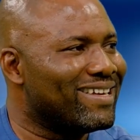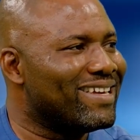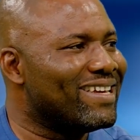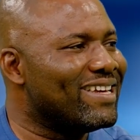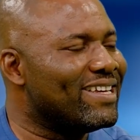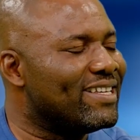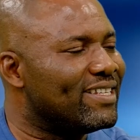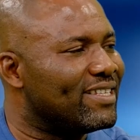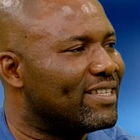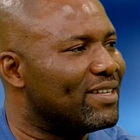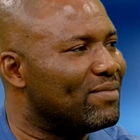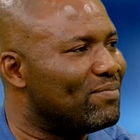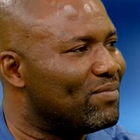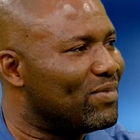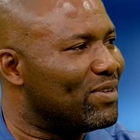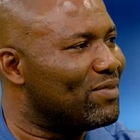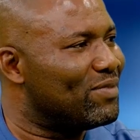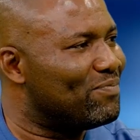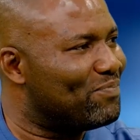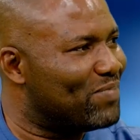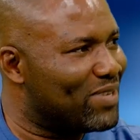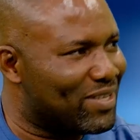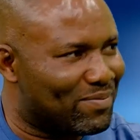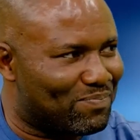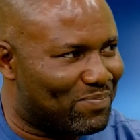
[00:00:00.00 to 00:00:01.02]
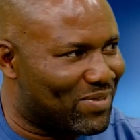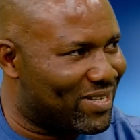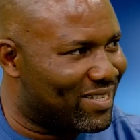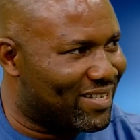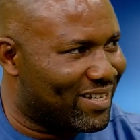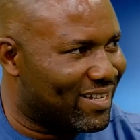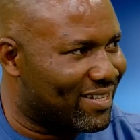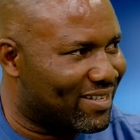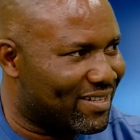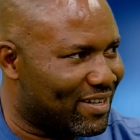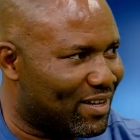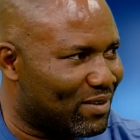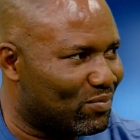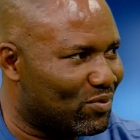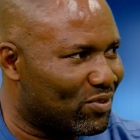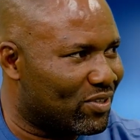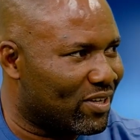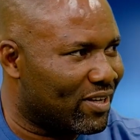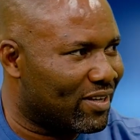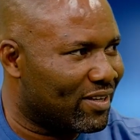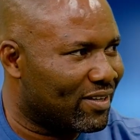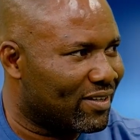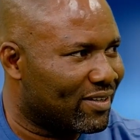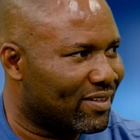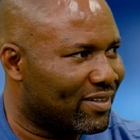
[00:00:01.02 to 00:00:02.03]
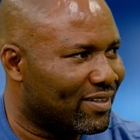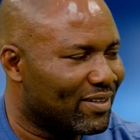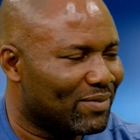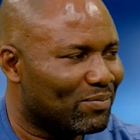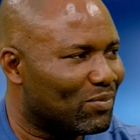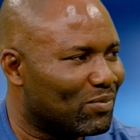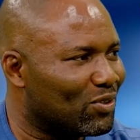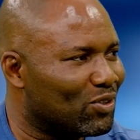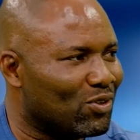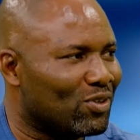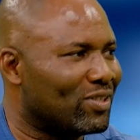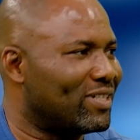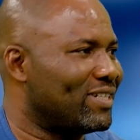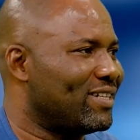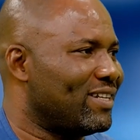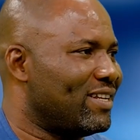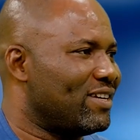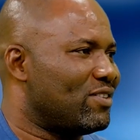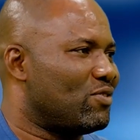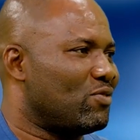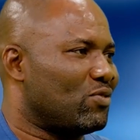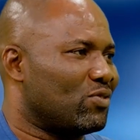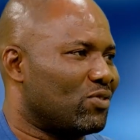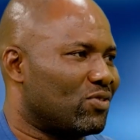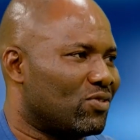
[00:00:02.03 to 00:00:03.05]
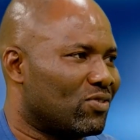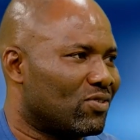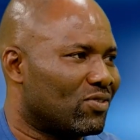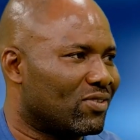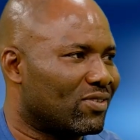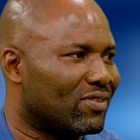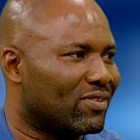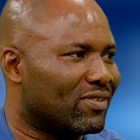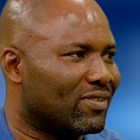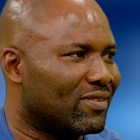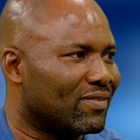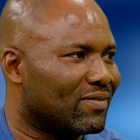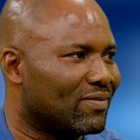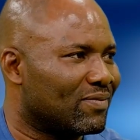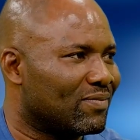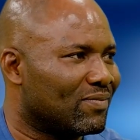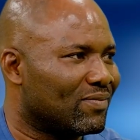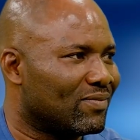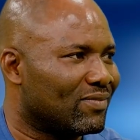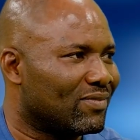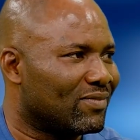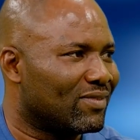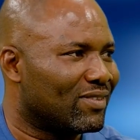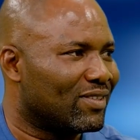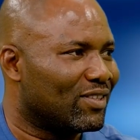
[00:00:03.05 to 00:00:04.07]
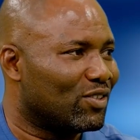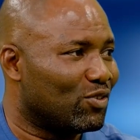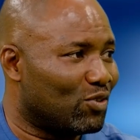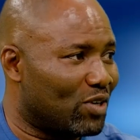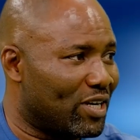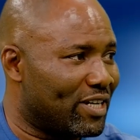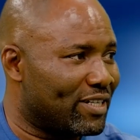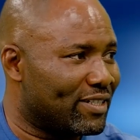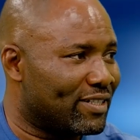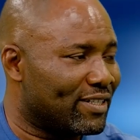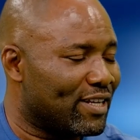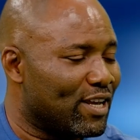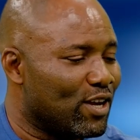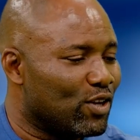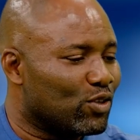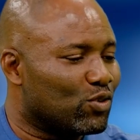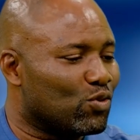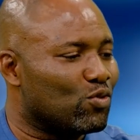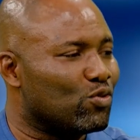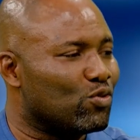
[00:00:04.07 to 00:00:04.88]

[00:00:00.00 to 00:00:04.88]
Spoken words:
is a big business in Abuja, but not in Lagos. Right? So